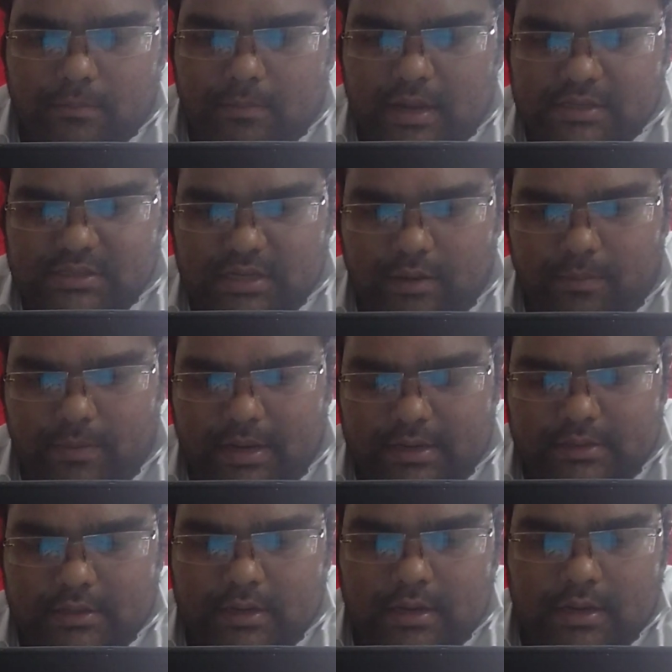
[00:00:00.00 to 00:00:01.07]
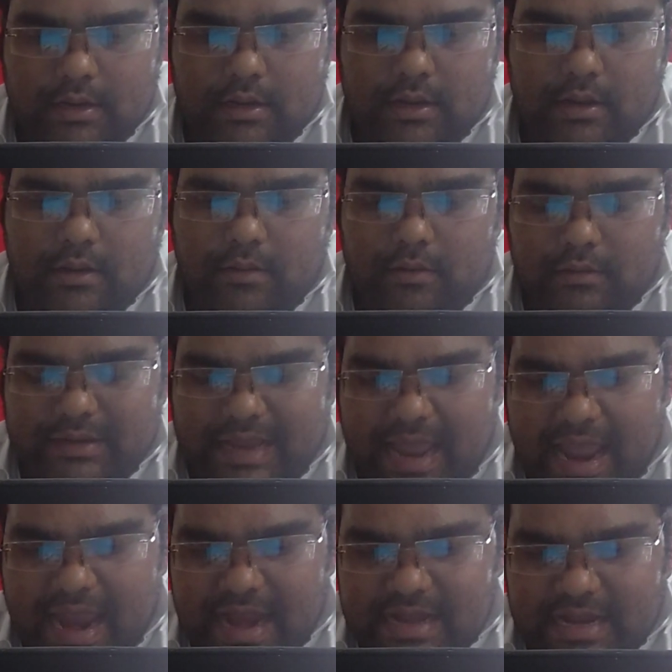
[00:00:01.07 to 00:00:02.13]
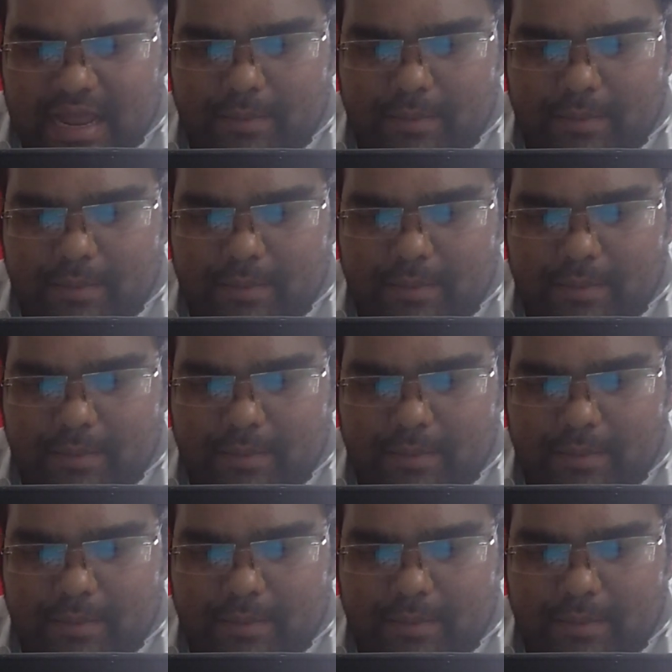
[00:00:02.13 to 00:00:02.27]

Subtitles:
measurement 8